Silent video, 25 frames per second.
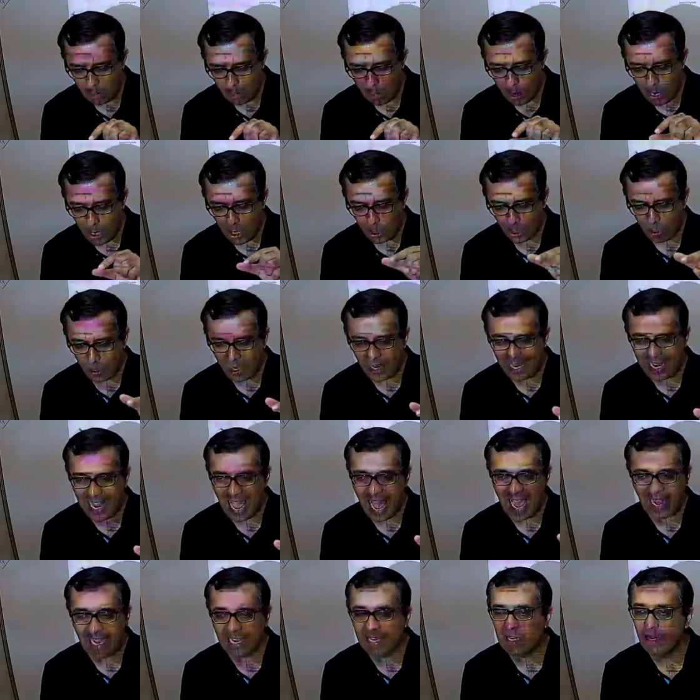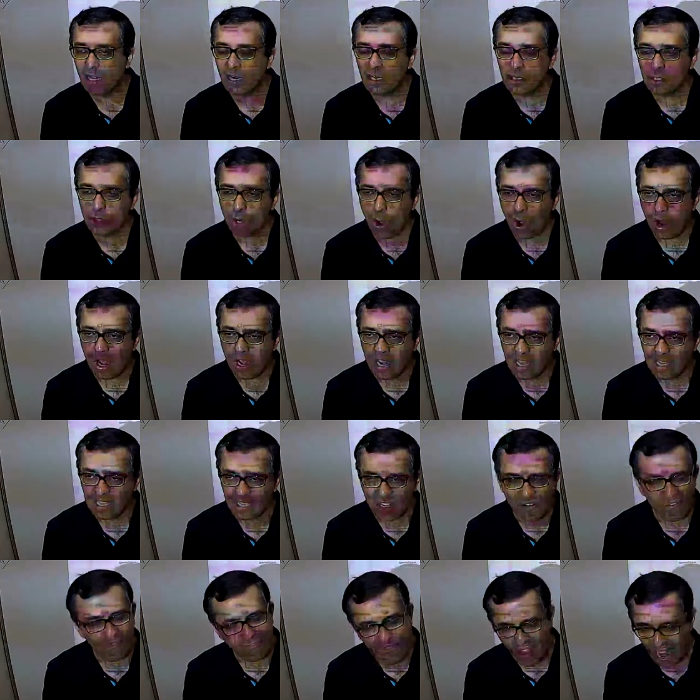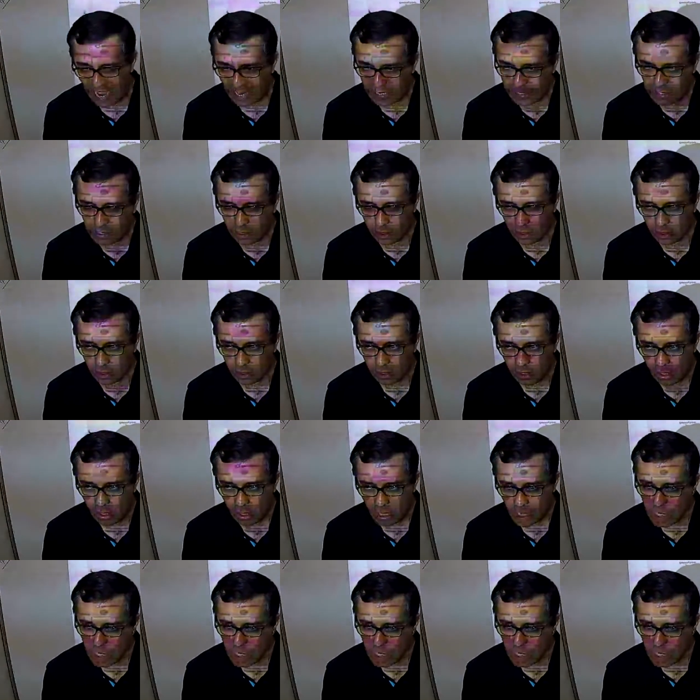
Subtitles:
particular character is called as a factor,